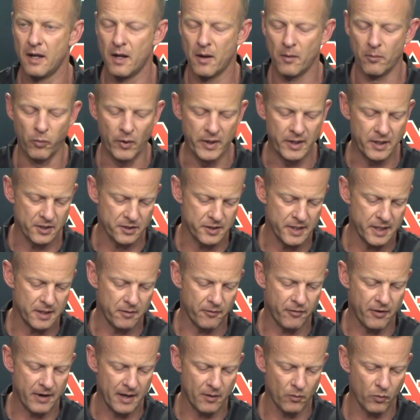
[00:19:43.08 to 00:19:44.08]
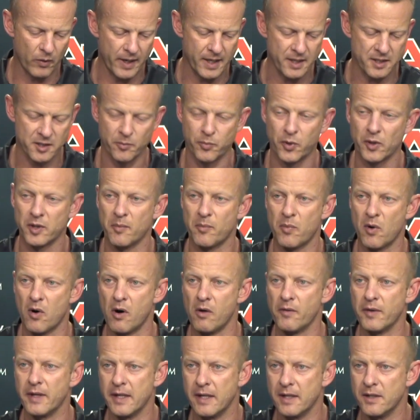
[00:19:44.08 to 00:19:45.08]
We just need to find ways to put the ball
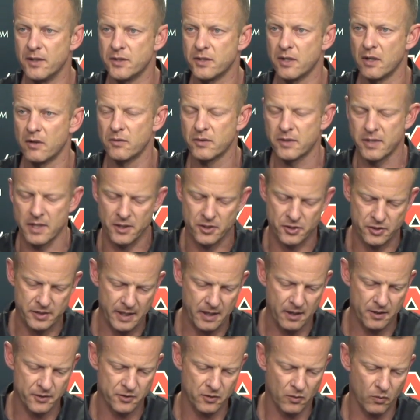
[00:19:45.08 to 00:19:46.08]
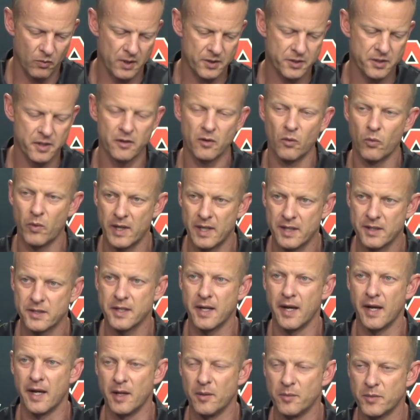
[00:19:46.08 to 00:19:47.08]
in the end zone. Touchdowns are what's going to win us
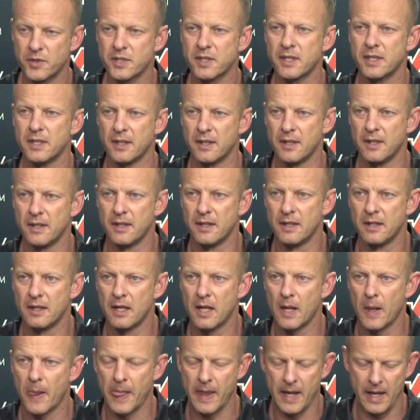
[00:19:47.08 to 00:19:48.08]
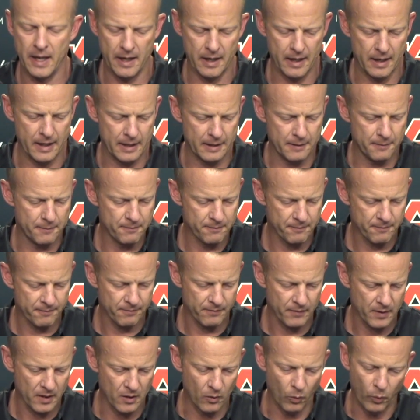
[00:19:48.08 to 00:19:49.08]
games, and
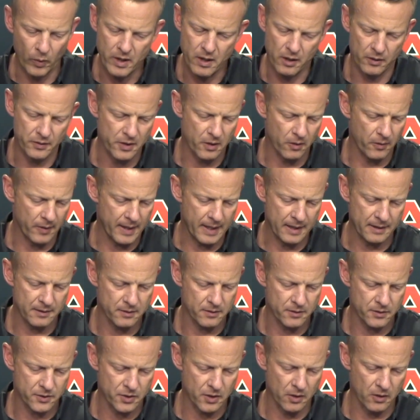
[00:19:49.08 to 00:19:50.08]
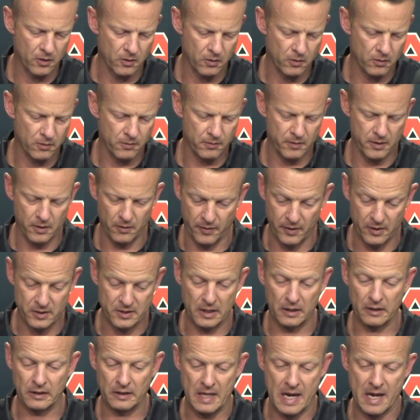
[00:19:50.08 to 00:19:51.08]
you know, we all know that. So you know, there's a
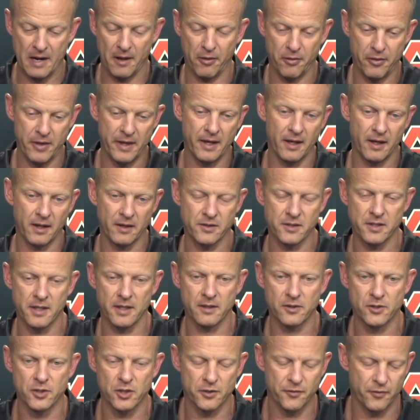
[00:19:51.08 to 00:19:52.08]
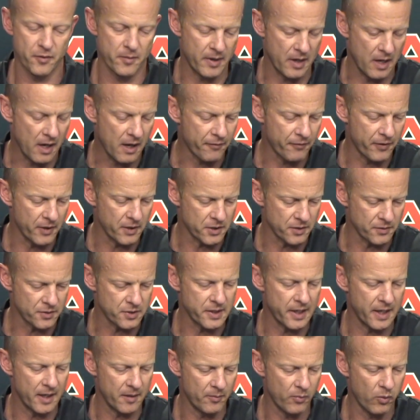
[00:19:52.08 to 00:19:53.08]
lot of things that just from an offensive
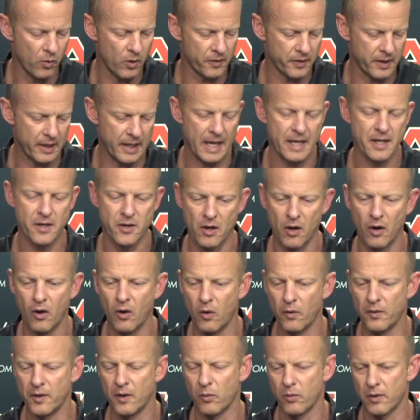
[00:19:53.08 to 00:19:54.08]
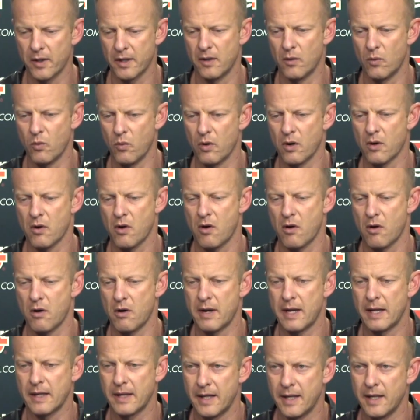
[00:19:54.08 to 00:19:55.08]
standpoint that I know that we're going to work hard
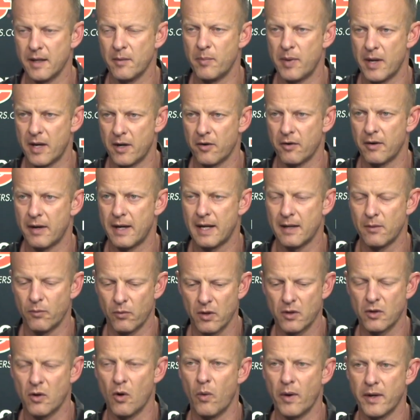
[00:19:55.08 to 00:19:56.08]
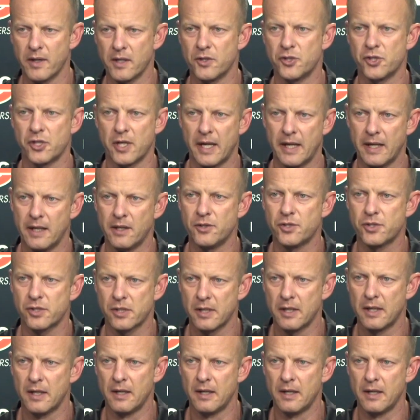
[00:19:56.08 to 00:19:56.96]
at getting better at, and we're going to change.